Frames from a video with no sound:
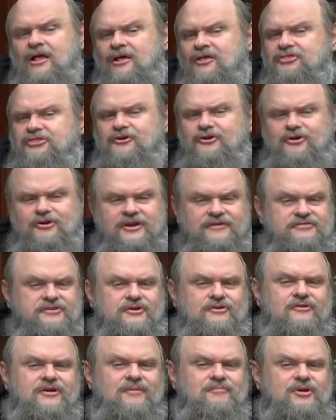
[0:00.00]
Third, if the
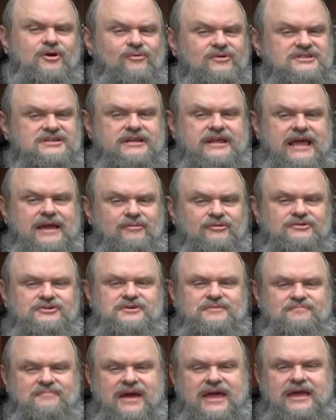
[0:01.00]
criminal was unable
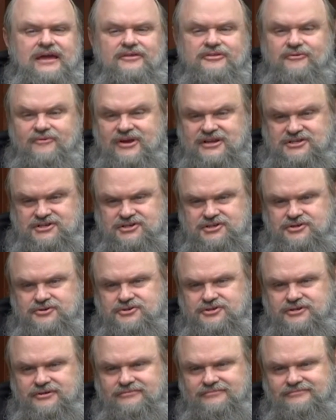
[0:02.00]
to make the
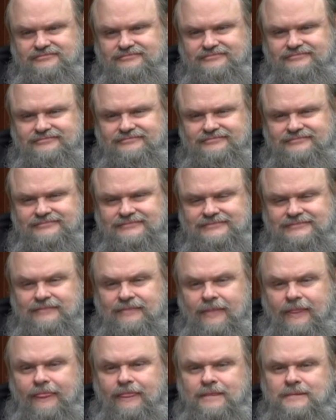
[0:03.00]
restitution,
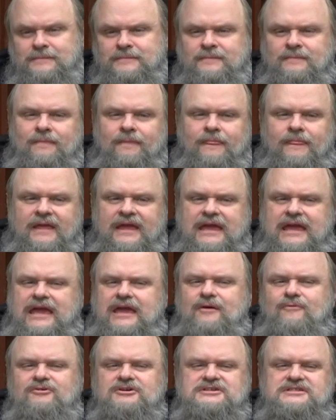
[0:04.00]

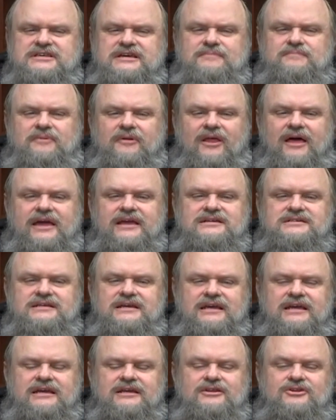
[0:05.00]
he was then placed
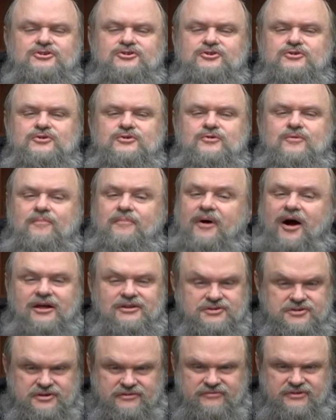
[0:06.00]
into
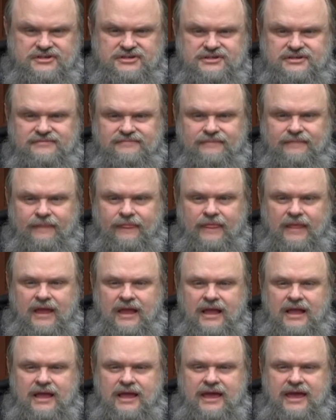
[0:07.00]
bond service
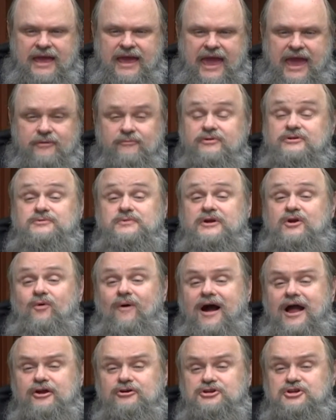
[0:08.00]
and was
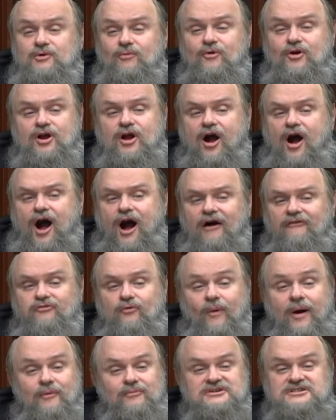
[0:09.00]
required to work off
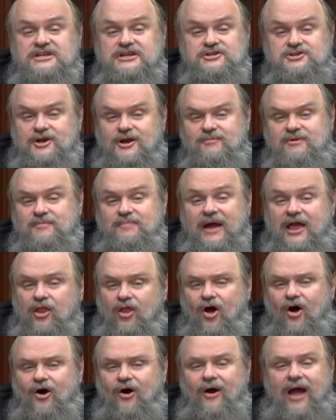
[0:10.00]
what was determined by
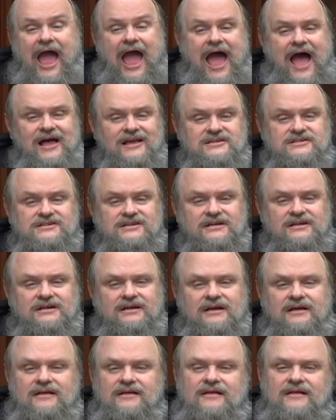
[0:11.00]
law as
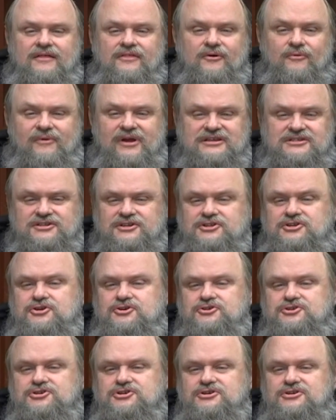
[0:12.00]
the
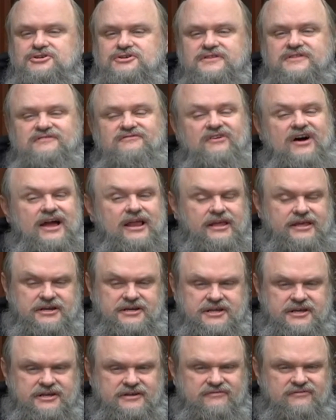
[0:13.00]
restitution to the
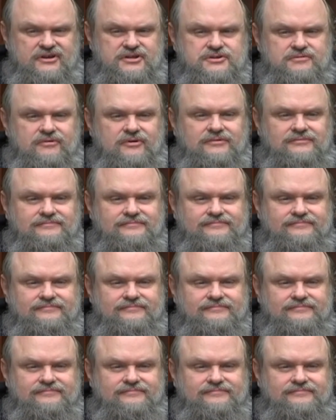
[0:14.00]
violated individual.